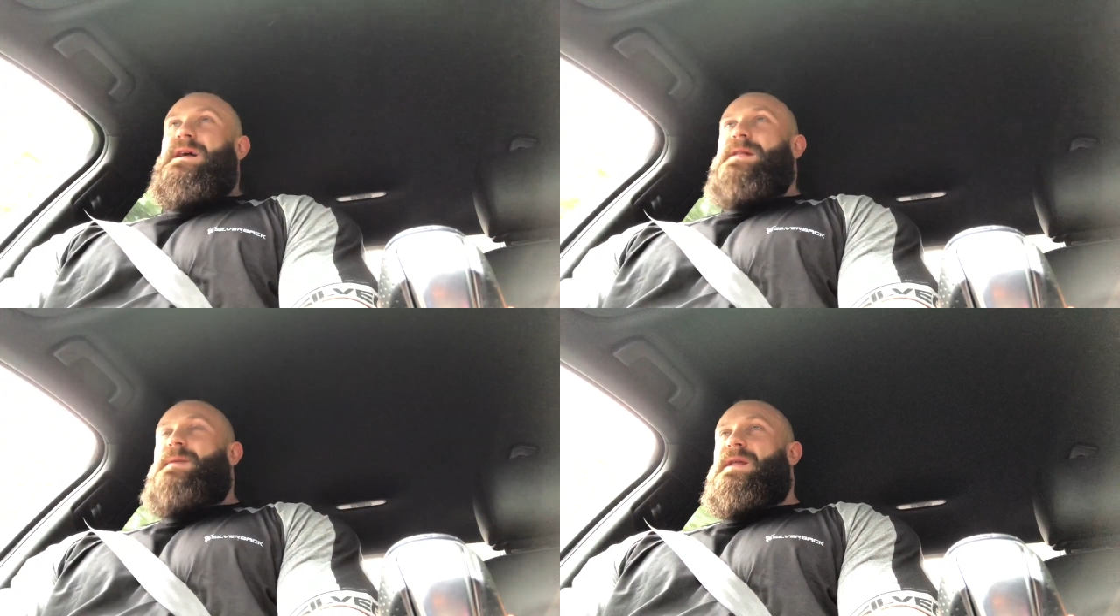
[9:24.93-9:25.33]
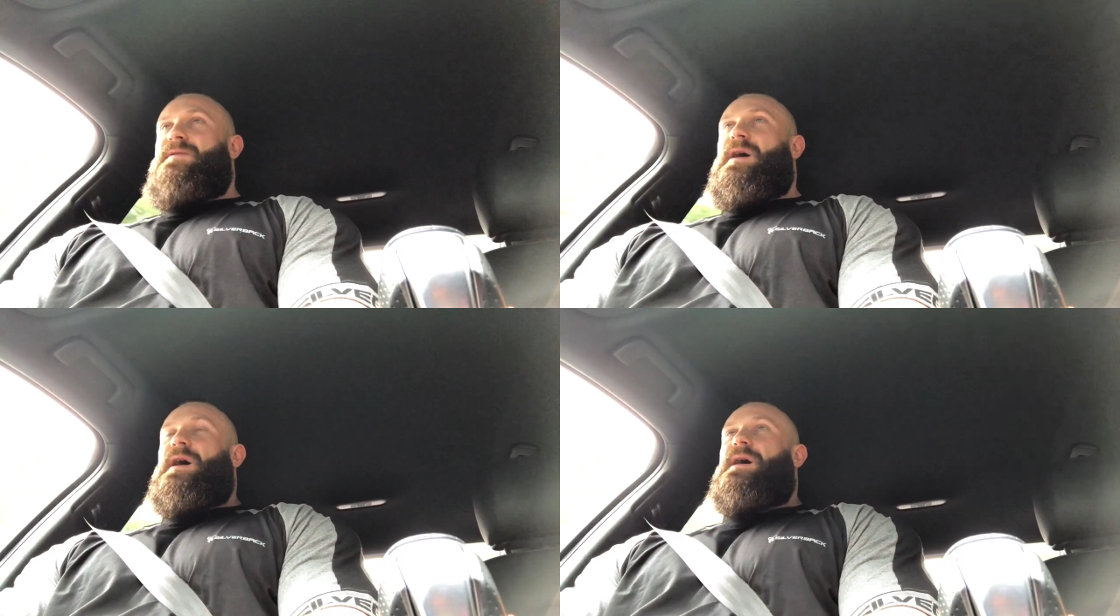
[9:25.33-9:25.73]
a little bit
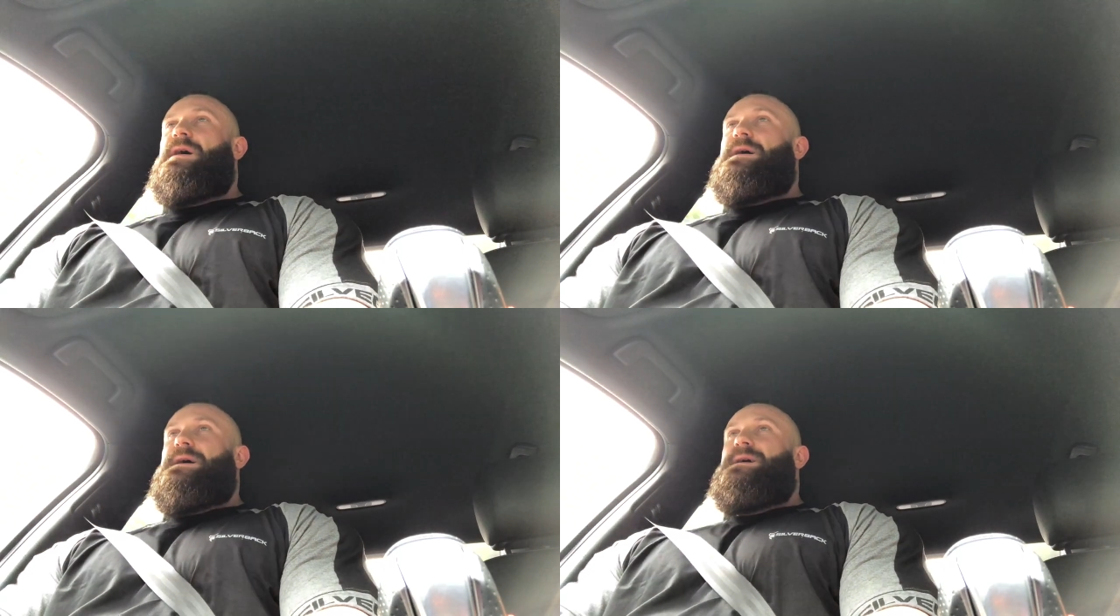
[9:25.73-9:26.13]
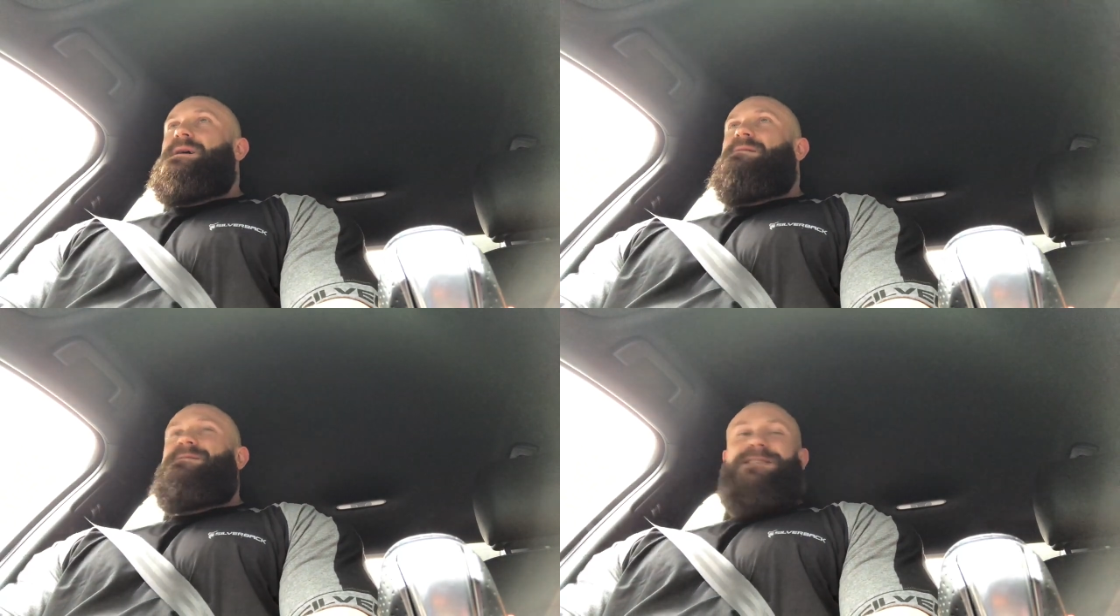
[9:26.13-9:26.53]
of
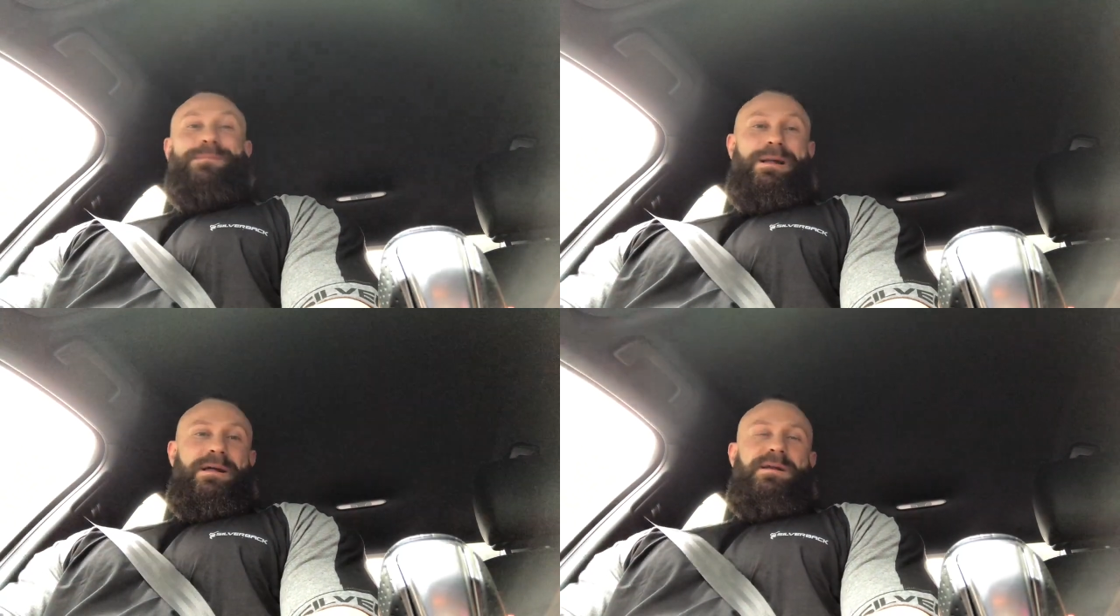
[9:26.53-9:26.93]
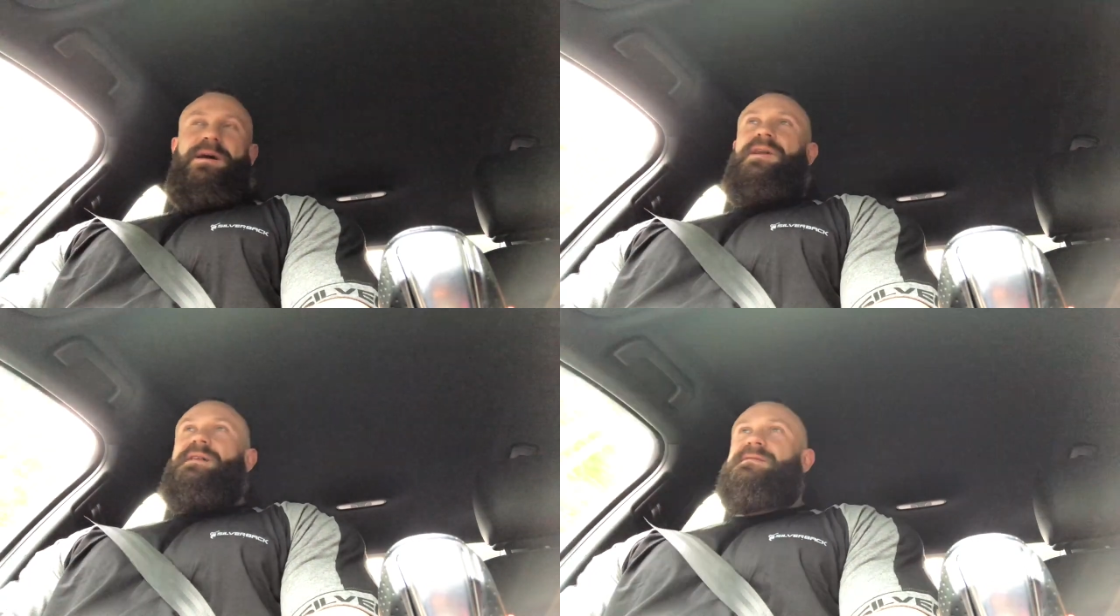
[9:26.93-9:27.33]
a stimulant,
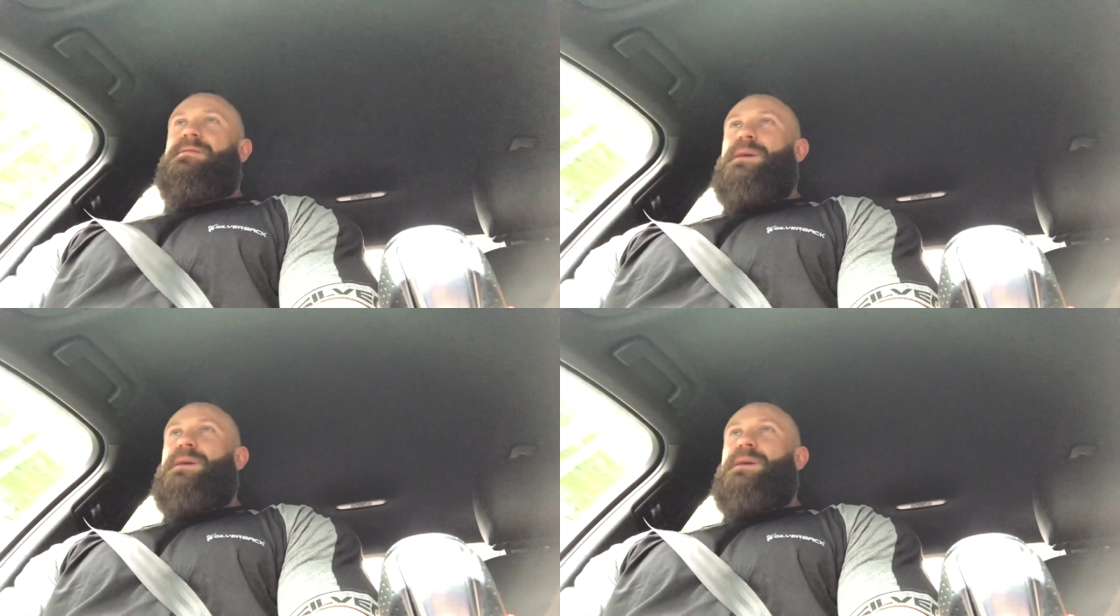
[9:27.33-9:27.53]
and that's the